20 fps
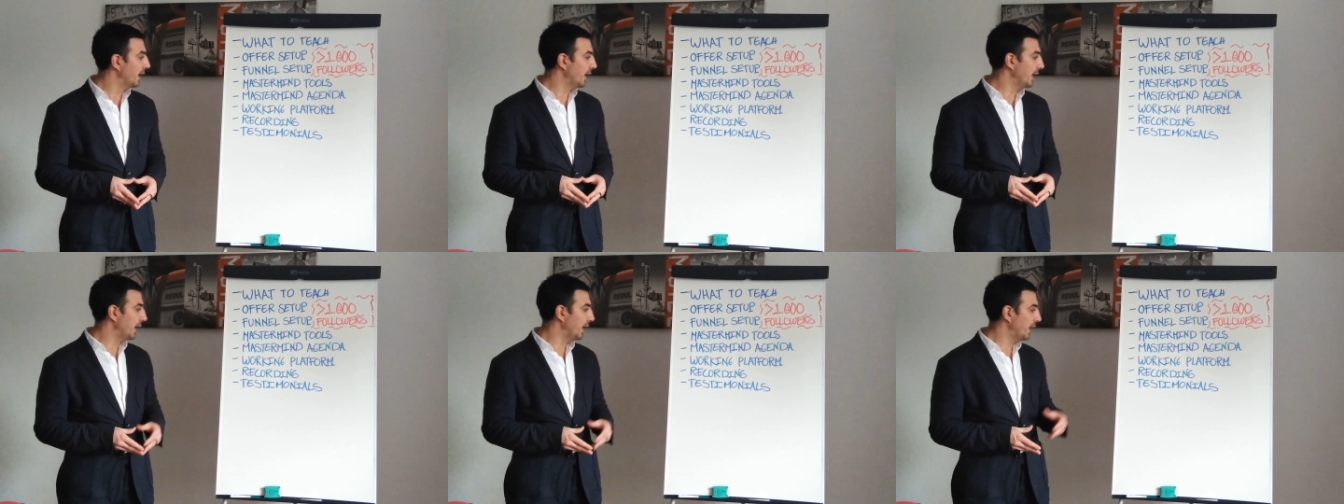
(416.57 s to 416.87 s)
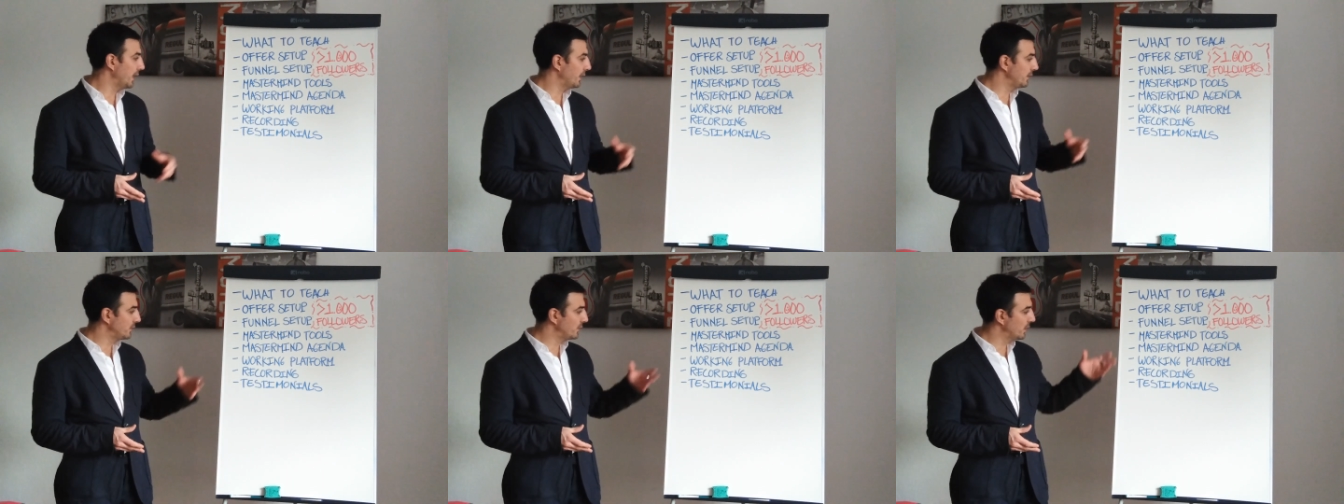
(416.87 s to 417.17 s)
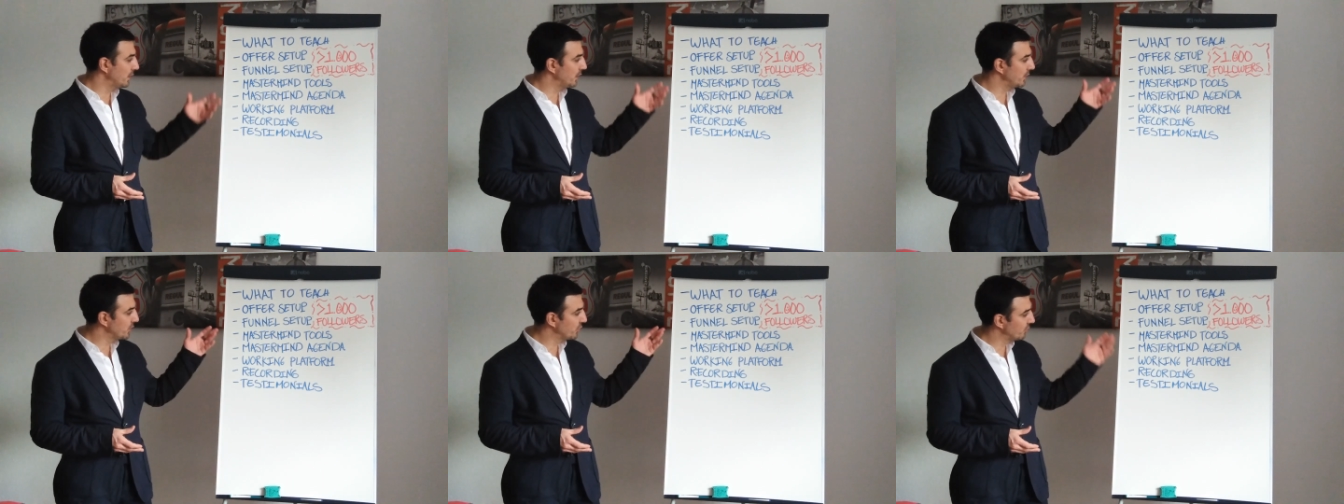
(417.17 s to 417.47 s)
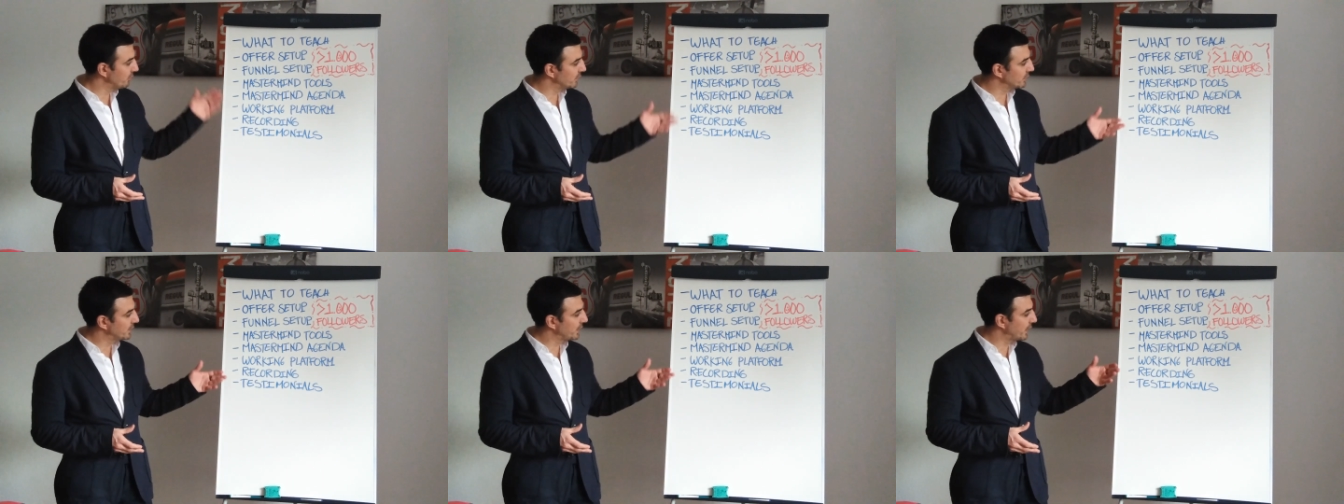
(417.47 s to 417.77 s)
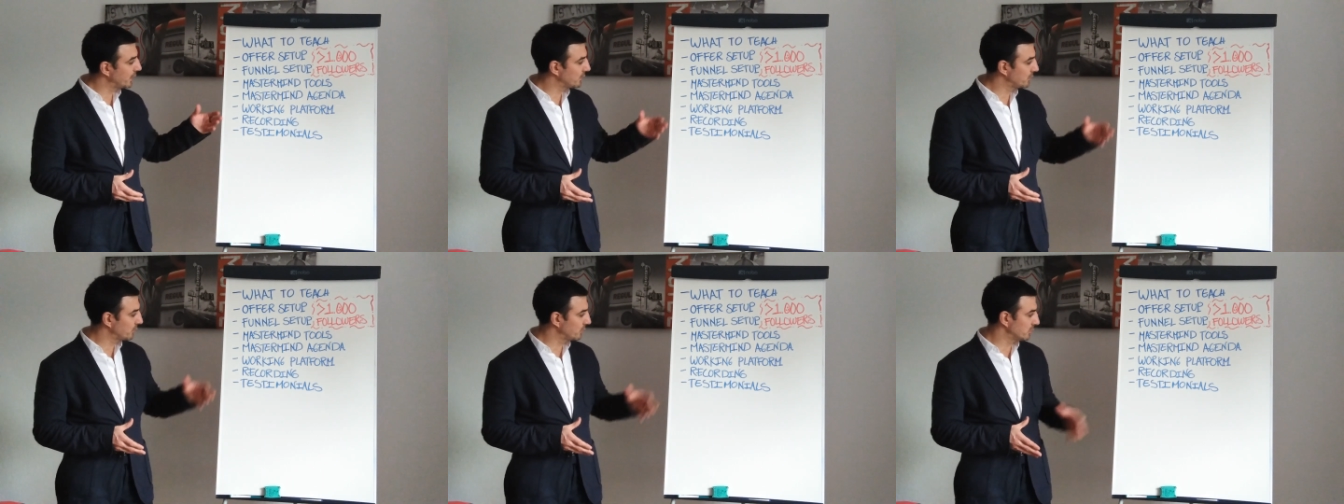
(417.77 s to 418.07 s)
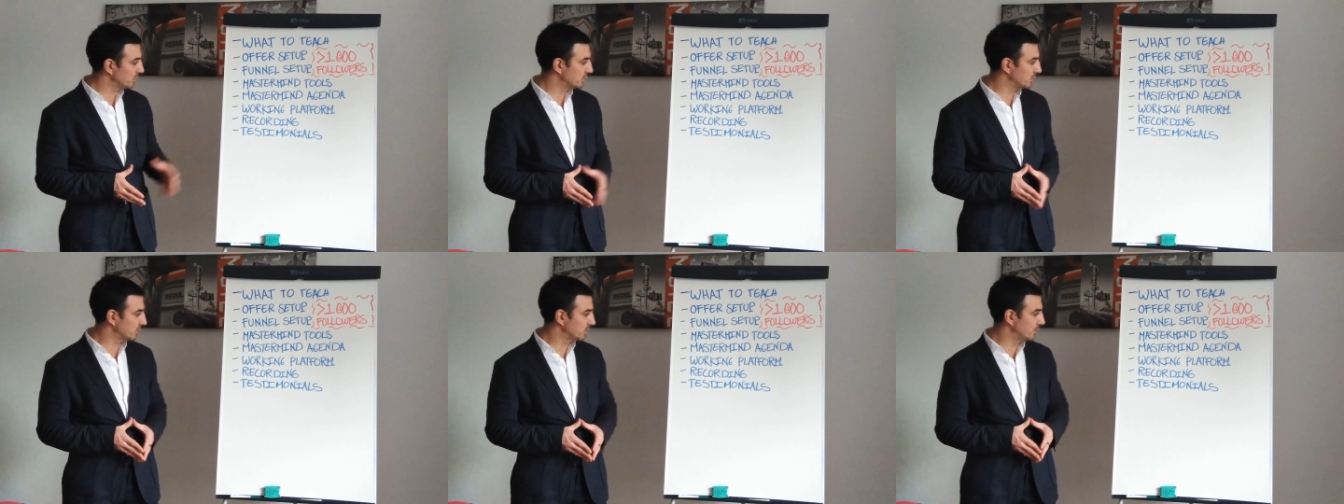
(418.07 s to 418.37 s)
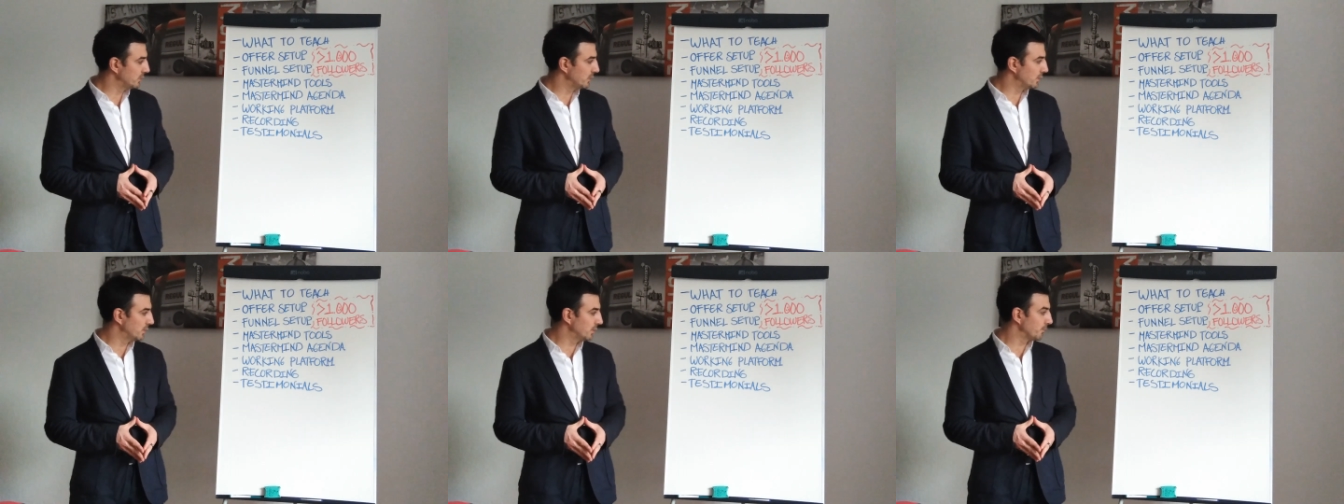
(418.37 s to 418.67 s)
And you will get also
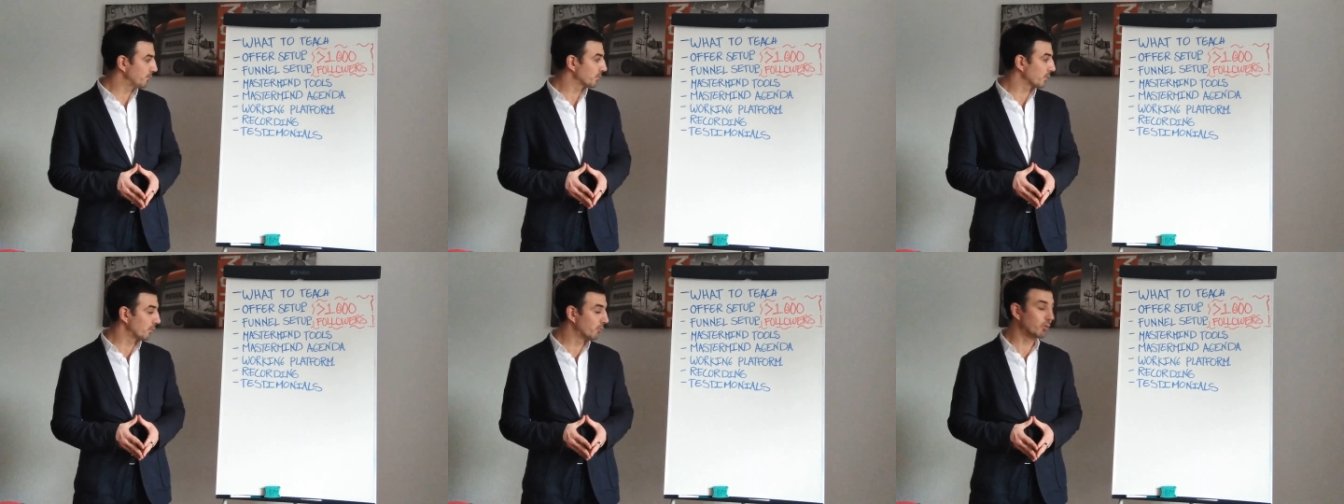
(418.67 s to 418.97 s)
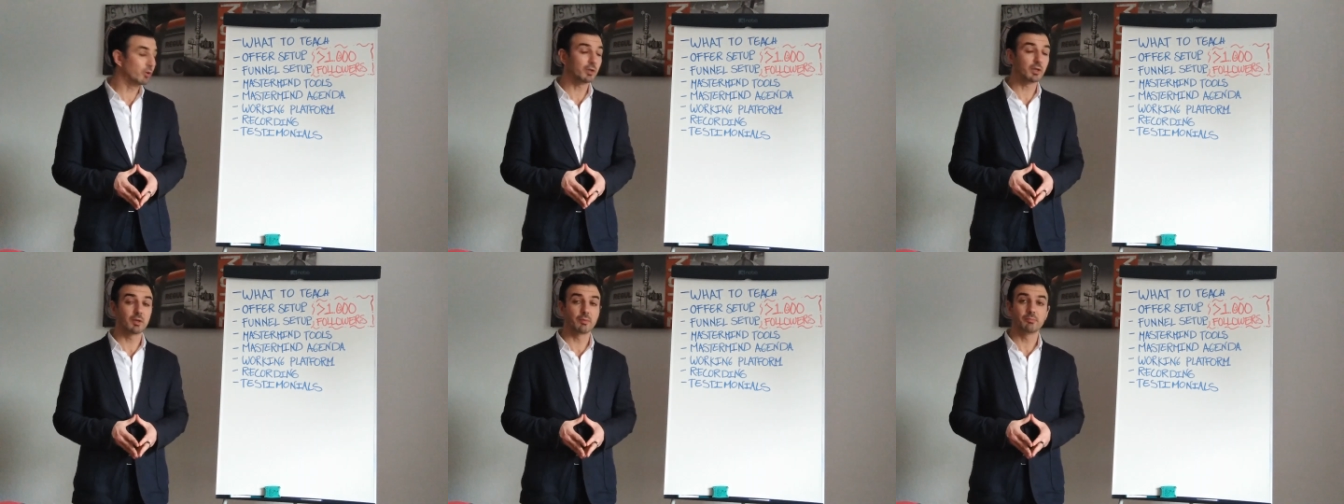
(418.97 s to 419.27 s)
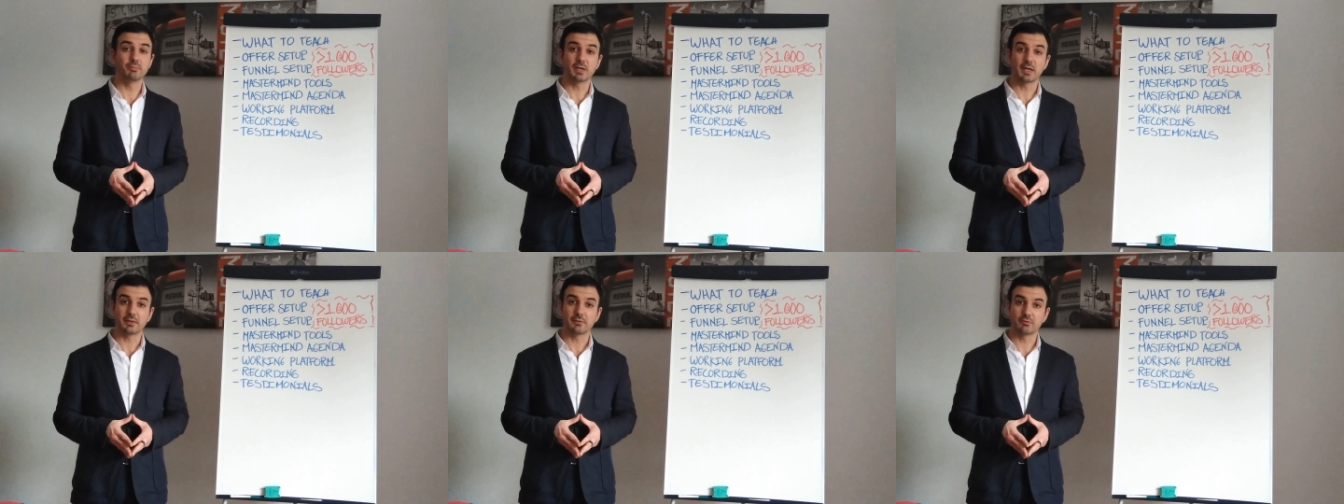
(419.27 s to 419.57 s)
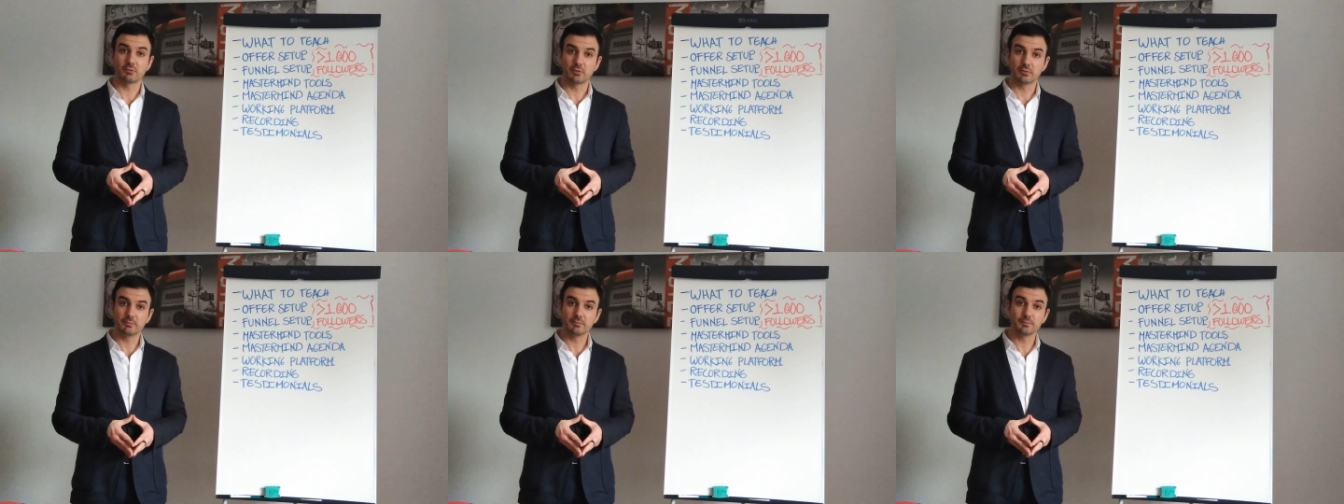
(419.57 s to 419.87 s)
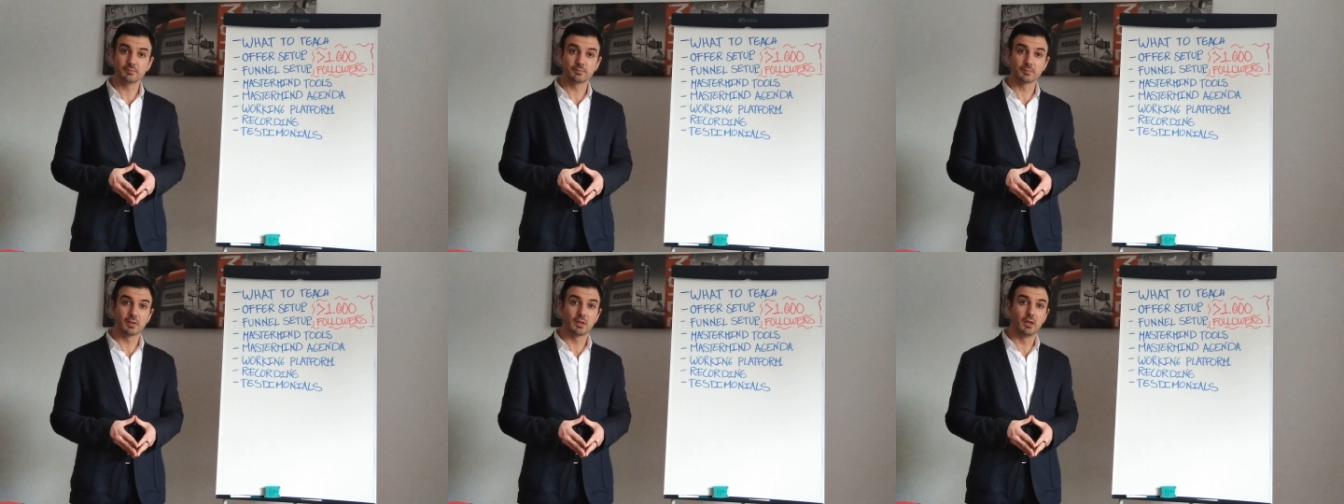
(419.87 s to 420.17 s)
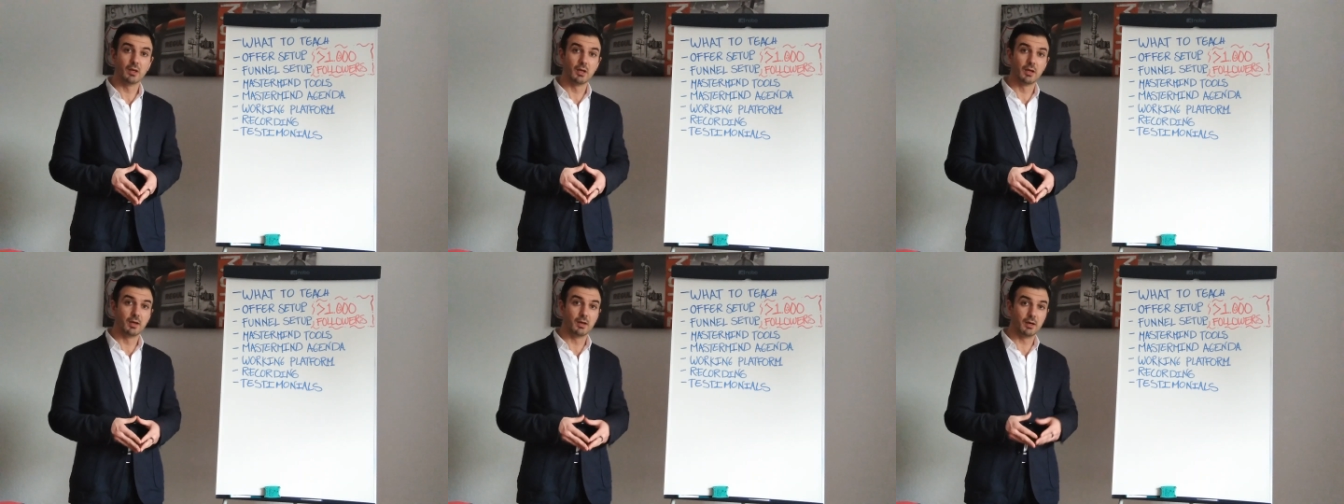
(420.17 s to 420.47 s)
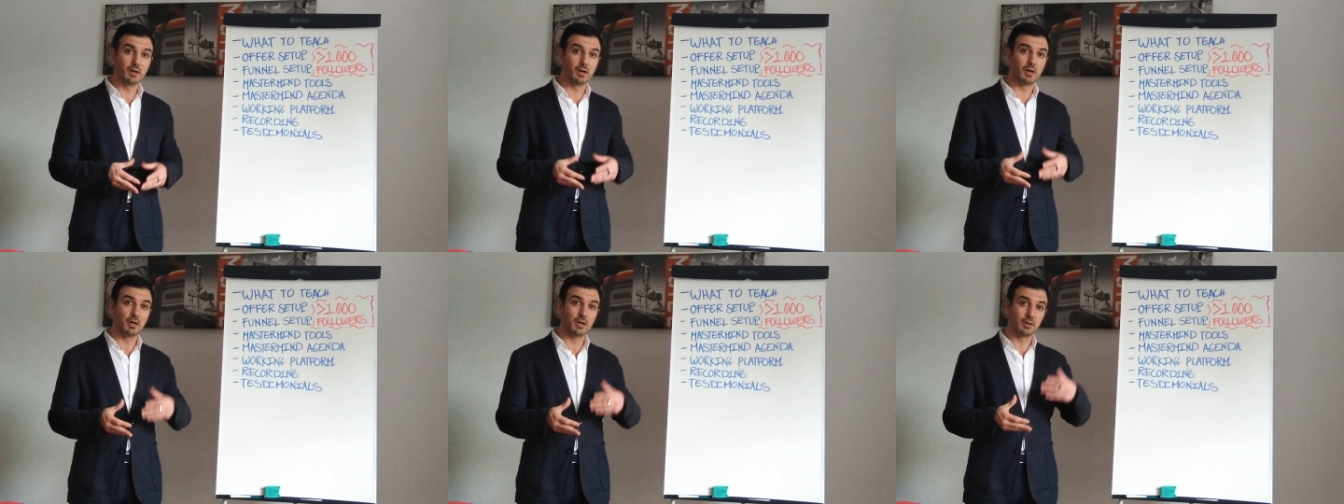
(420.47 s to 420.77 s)
the working platform
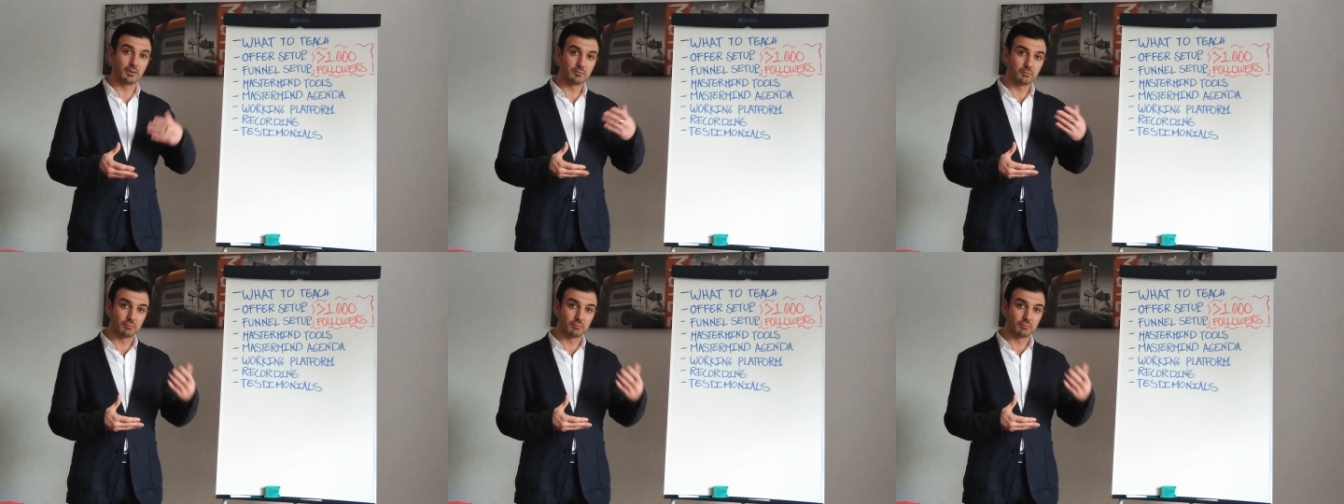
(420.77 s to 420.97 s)
to